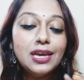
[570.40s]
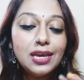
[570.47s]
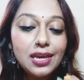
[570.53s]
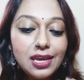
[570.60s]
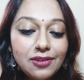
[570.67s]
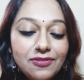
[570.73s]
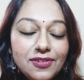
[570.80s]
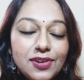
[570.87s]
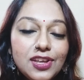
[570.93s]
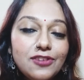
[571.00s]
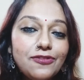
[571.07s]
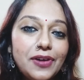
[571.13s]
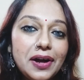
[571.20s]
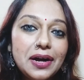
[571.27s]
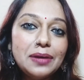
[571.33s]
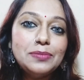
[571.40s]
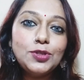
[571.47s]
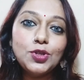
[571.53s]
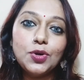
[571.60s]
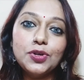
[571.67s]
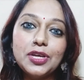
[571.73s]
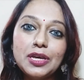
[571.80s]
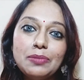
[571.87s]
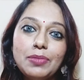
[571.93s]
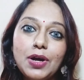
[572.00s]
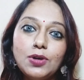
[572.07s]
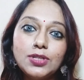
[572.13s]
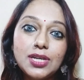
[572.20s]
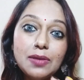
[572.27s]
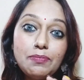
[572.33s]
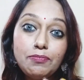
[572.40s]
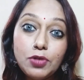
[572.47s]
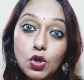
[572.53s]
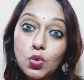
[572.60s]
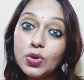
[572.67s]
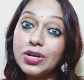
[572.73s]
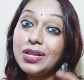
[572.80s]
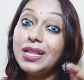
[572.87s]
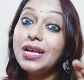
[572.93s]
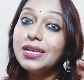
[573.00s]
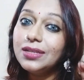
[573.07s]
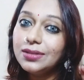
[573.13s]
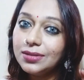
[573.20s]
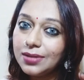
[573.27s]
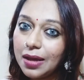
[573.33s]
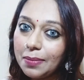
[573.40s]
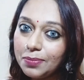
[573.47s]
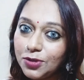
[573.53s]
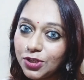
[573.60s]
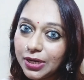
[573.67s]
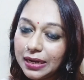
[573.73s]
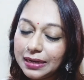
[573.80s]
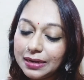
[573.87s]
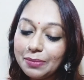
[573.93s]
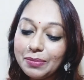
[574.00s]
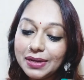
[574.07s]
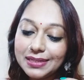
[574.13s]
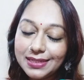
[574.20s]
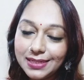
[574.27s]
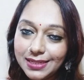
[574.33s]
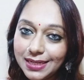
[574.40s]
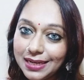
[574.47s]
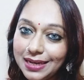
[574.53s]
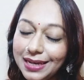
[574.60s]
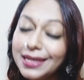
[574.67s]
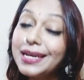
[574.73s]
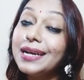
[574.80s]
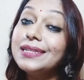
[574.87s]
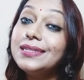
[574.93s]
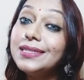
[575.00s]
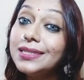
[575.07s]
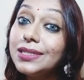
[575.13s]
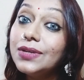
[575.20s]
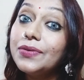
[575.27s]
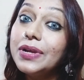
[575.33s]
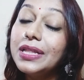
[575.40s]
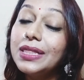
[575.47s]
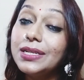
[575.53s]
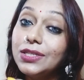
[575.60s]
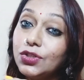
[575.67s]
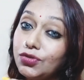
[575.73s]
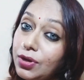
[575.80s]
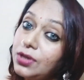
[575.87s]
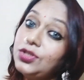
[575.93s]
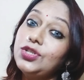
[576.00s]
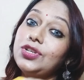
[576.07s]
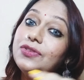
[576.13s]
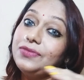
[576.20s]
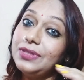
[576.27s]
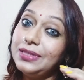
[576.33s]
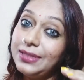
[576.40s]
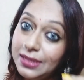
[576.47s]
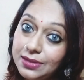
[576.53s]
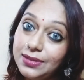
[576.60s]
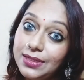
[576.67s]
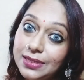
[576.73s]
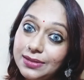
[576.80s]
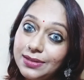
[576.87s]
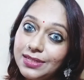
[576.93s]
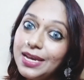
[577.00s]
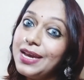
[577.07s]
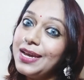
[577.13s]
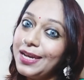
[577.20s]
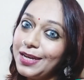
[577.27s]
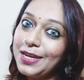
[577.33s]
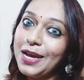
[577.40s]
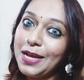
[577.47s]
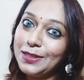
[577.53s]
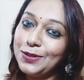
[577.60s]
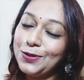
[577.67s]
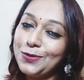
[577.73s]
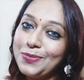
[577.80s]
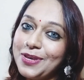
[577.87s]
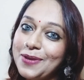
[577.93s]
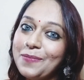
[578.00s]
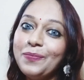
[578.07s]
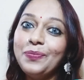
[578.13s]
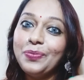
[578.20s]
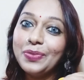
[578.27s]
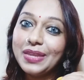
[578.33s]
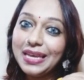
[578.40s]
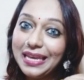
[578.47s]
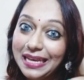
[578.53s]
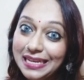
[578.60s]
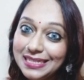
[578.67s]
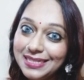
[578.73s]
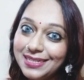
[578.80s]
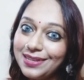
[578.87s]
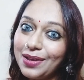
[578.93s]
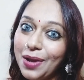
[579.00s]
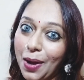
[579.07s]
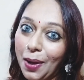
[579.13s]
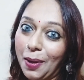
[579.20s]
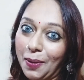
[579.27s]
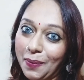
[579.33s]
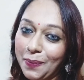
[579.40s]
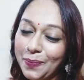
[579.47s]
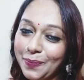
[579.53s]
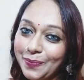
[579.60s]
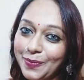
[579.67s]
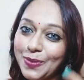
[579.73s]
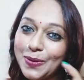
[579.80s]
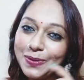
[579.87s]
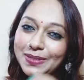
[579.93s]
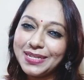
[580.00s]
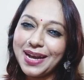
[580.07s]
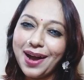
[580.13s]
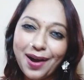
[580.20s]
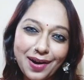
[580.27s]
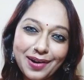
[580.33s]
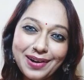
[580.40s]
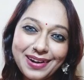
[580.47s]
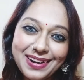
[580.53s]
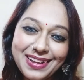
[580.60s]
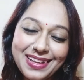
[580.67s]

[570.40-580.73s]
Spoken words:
Even if I'm talking about a plural subject, but still considering the structure of the sentence, it has to be is a, not are.